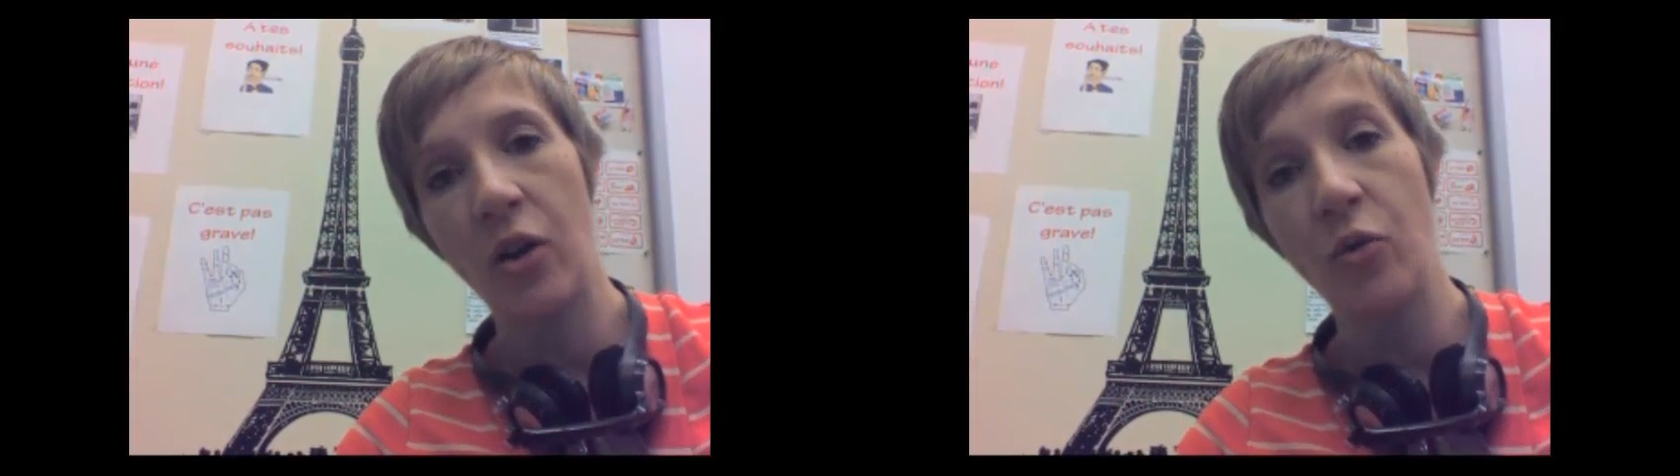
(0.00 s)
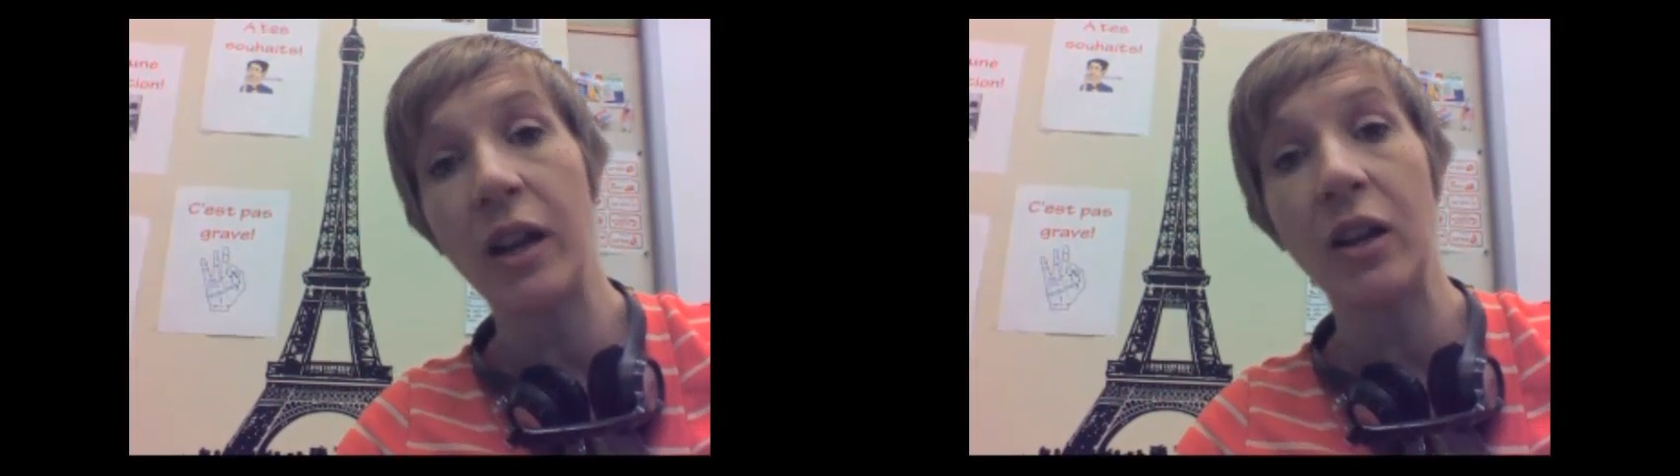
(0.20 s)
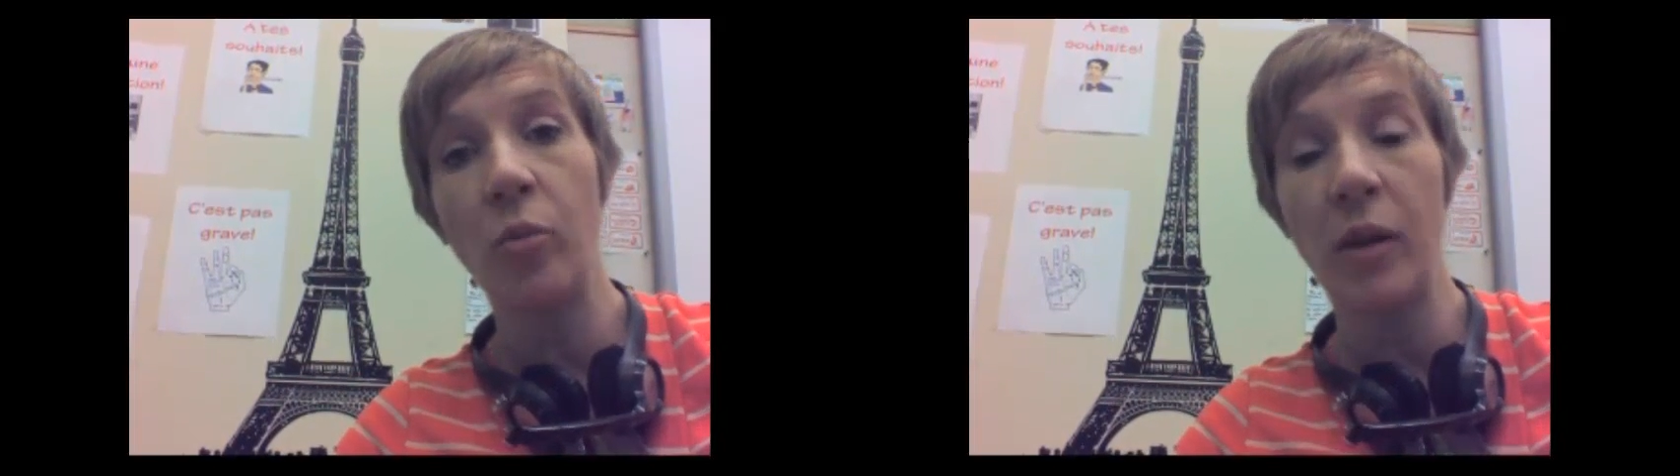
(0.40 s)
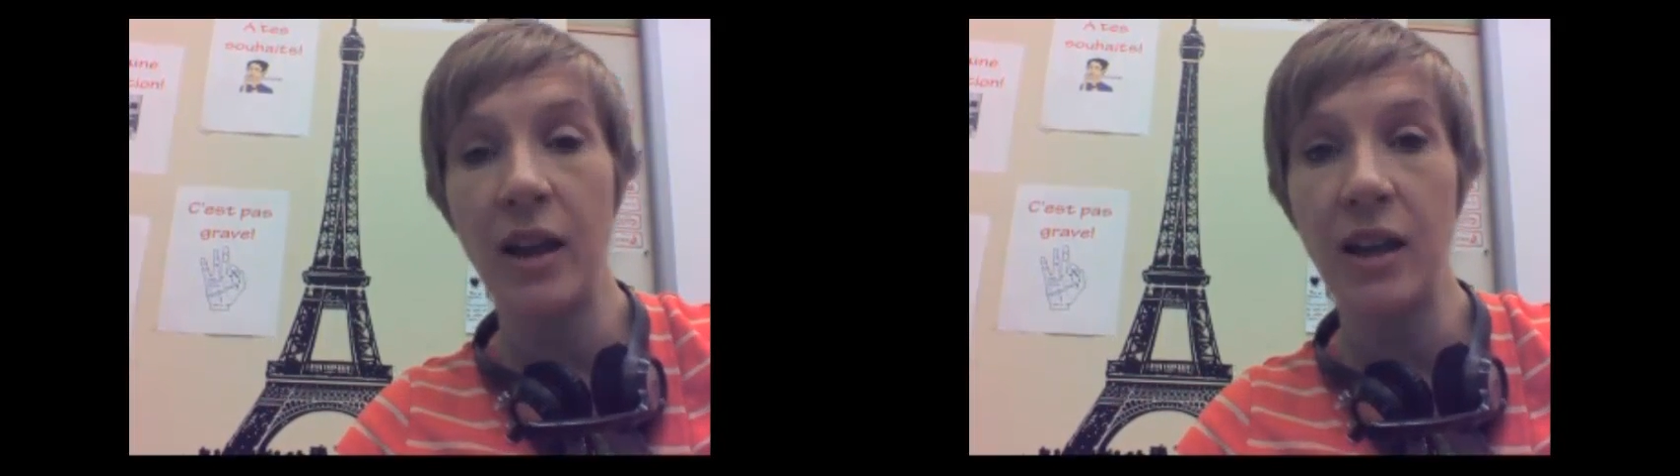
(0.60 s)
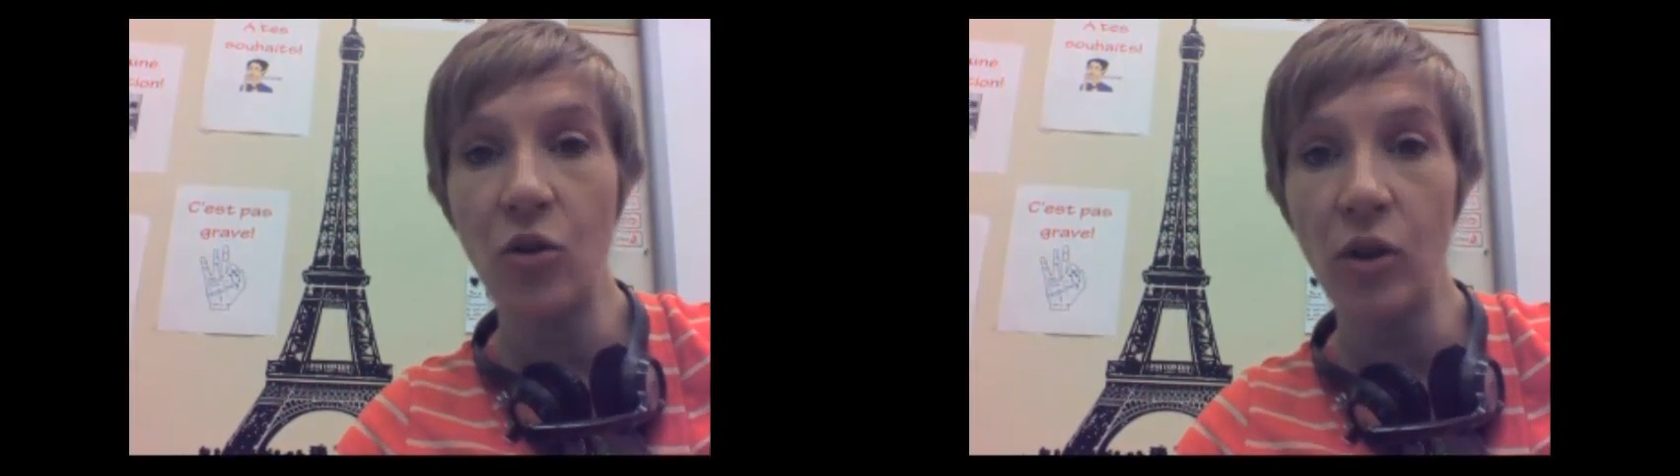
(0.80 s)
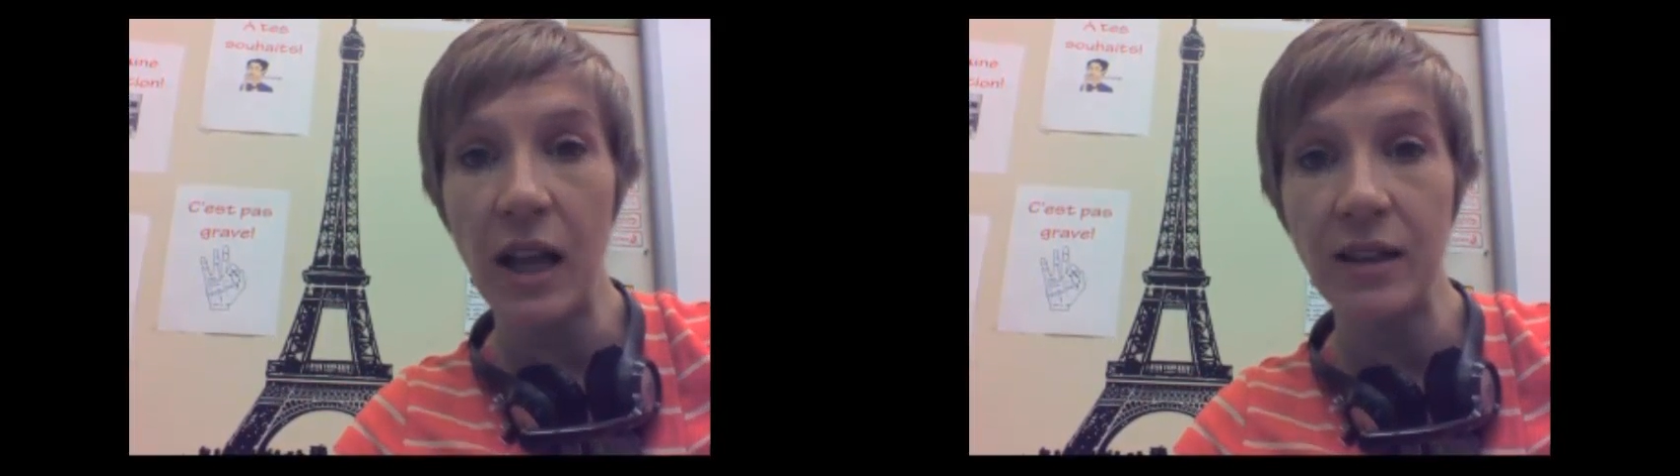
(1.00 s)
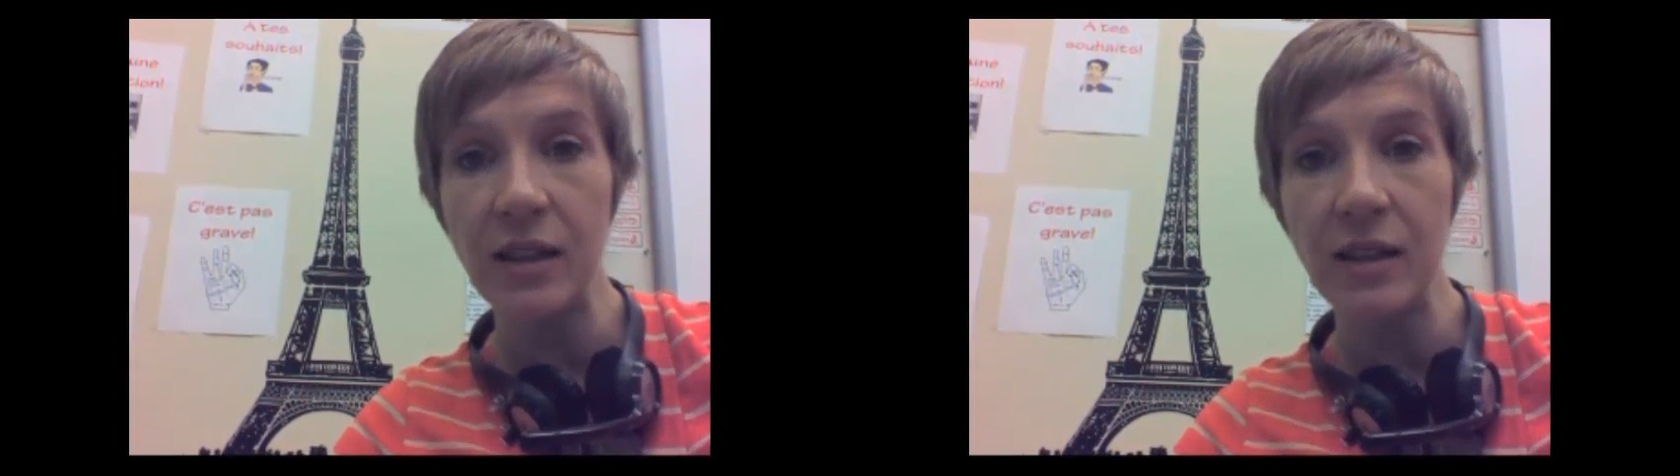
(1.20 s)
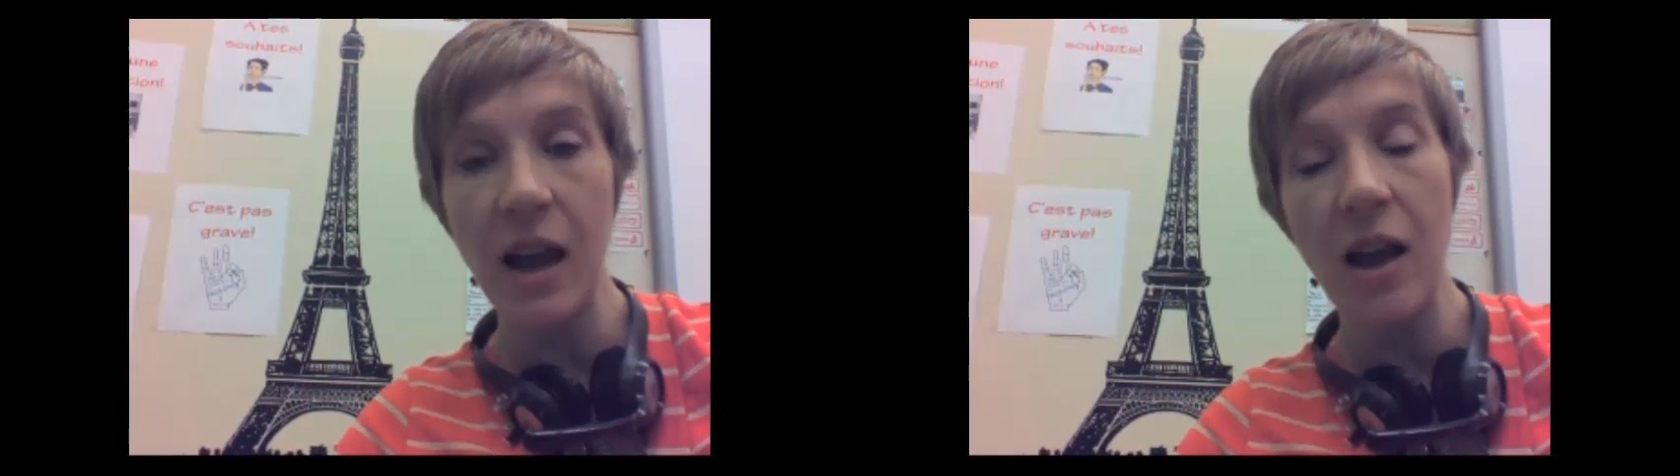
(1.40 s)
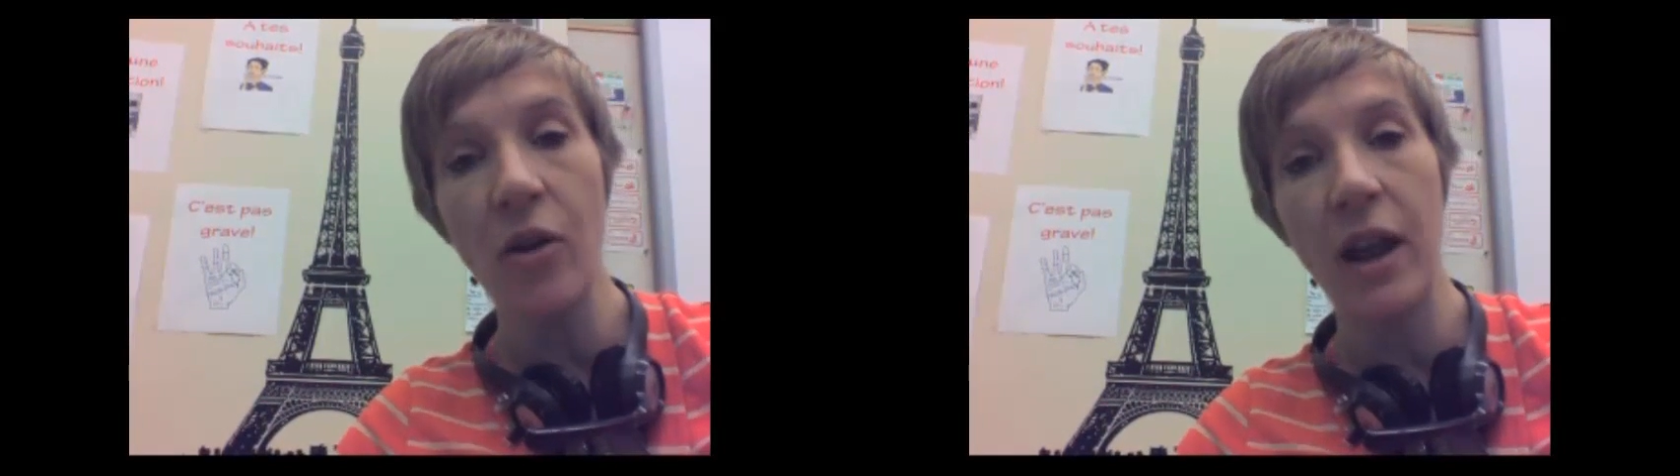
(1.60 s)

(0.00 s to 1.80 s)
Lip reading: quickly applying in your classes now,